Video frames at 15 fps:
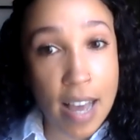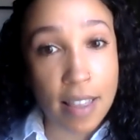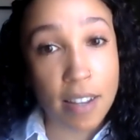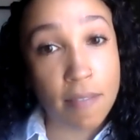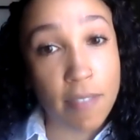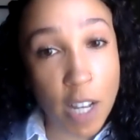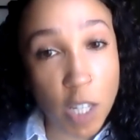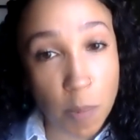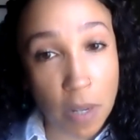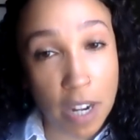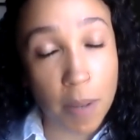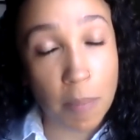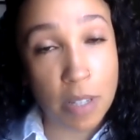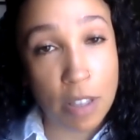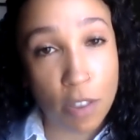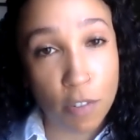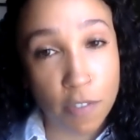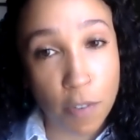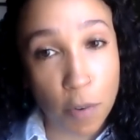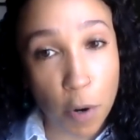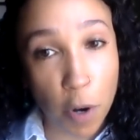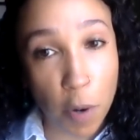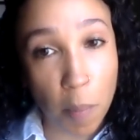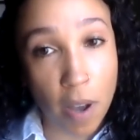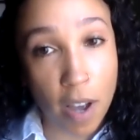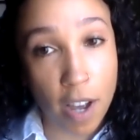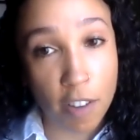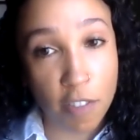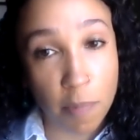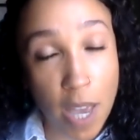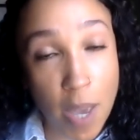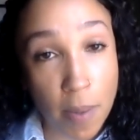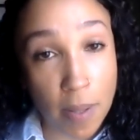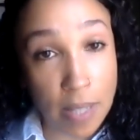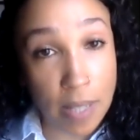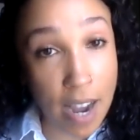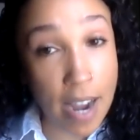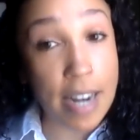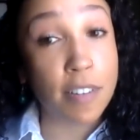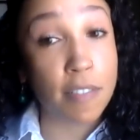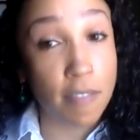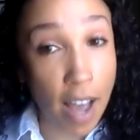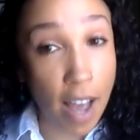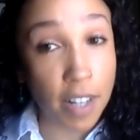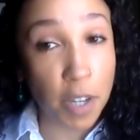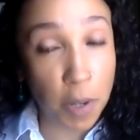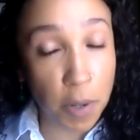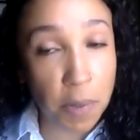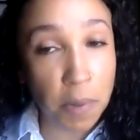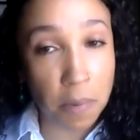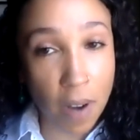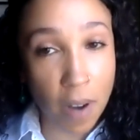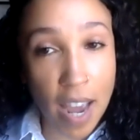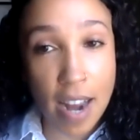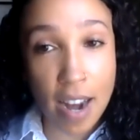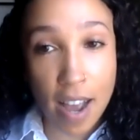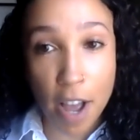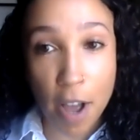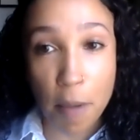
the investment comes in the form of payments tied to value, right?